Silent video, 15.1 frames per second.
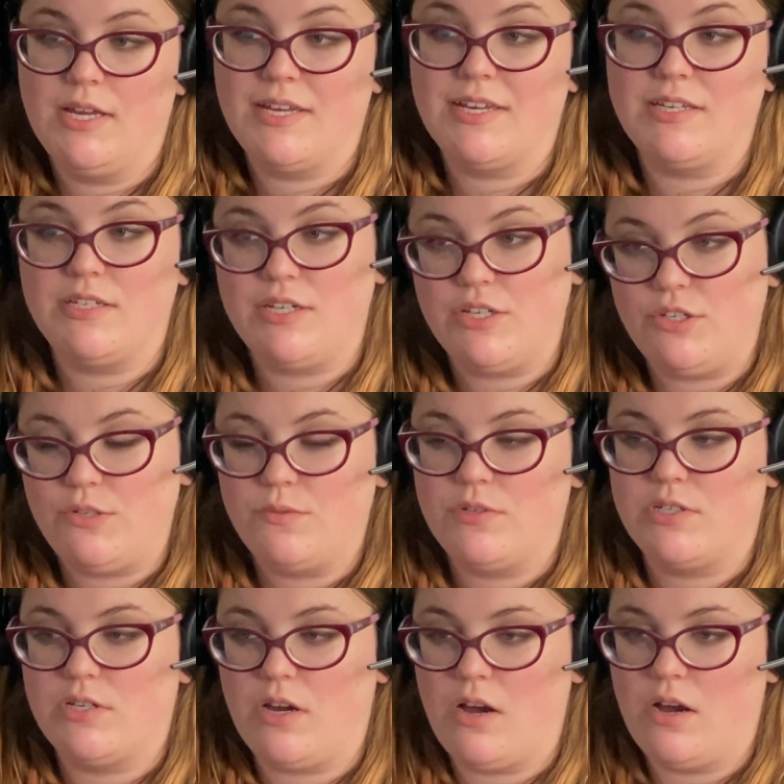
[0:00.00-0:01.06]
continue to
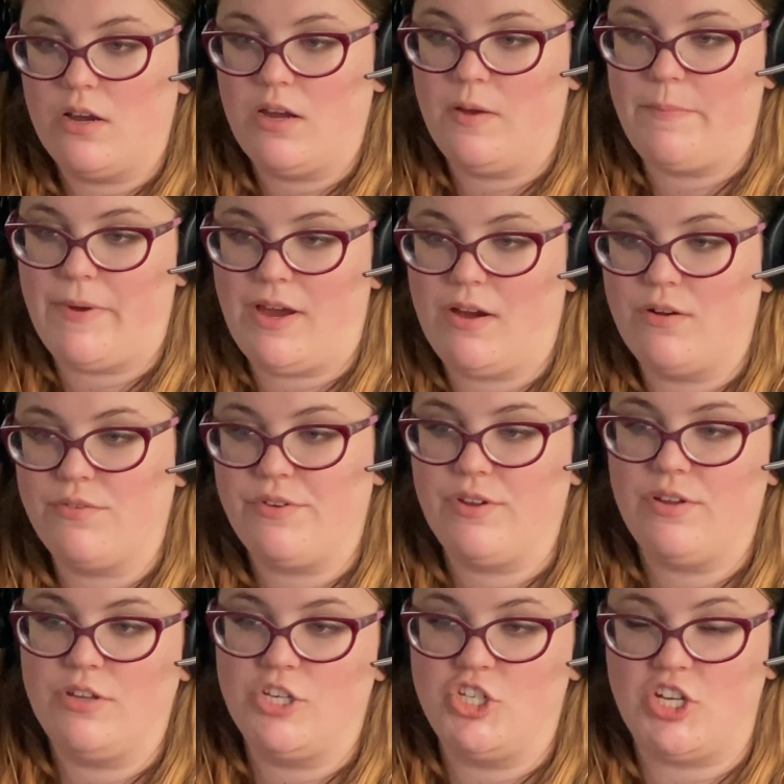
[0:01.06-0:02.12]
talk about
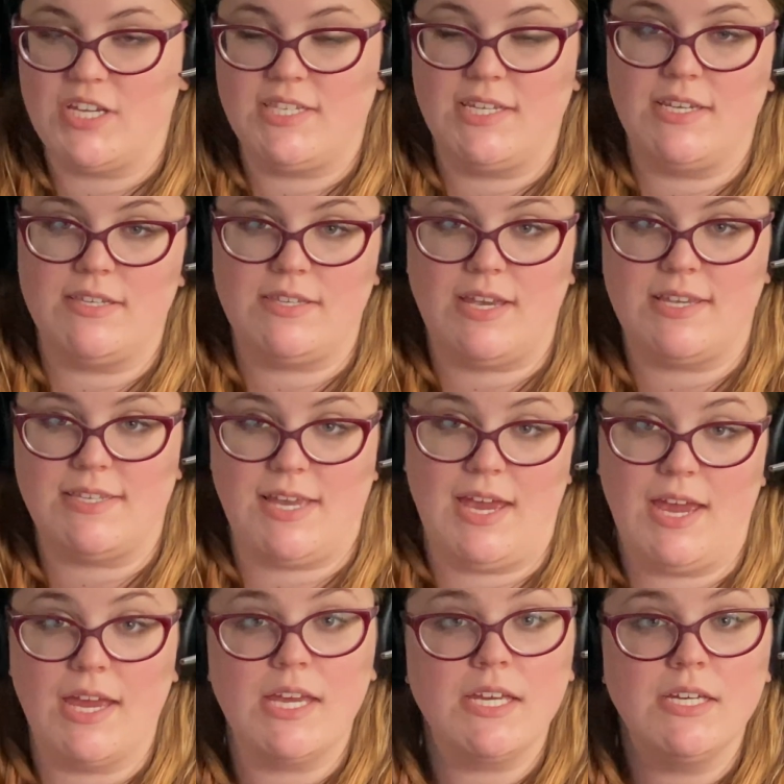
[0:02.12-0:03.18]
Jessie's
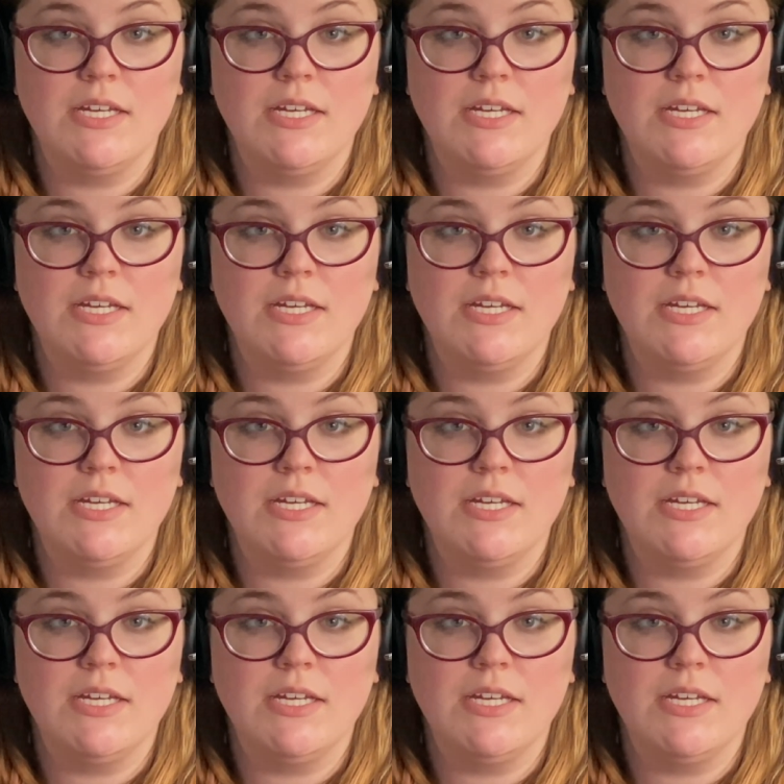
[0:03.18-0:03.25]
SA,